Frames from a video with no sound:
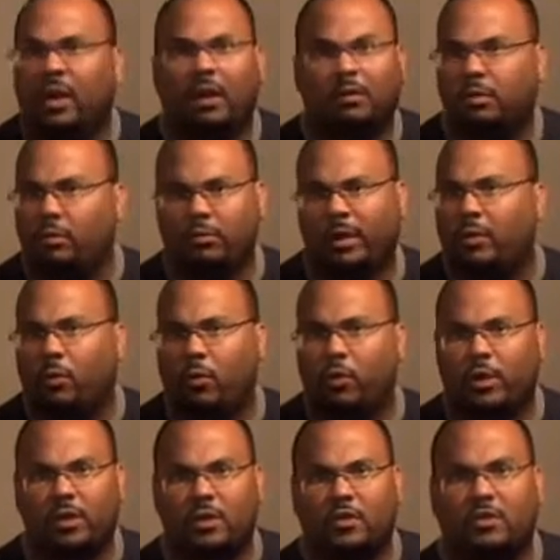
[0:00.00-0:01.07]
Clearly,
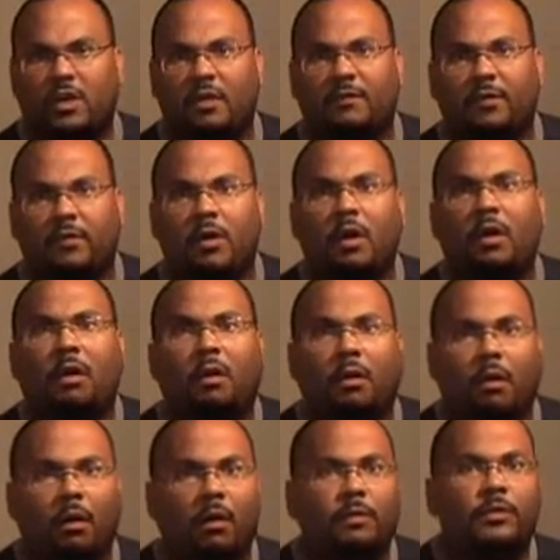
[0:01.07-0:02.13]
Oregon and Stanford
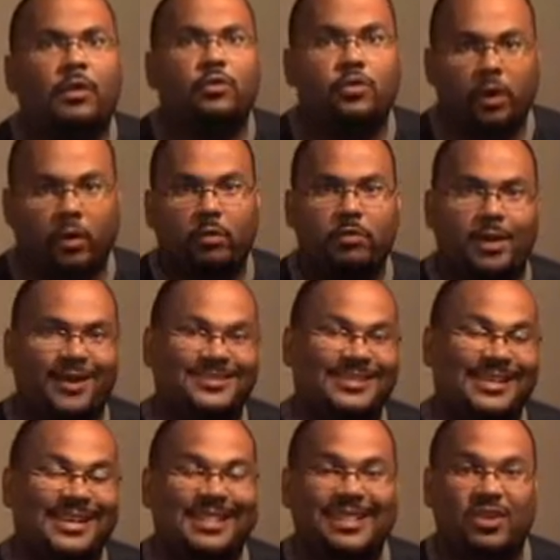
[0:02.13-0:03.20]
are the
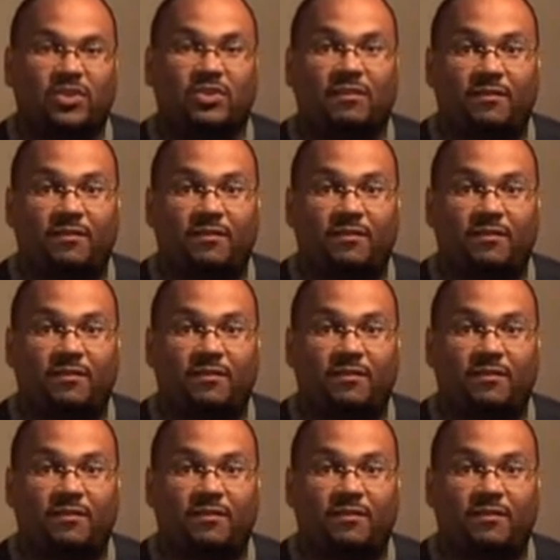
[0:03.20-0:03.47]
juggernauts in this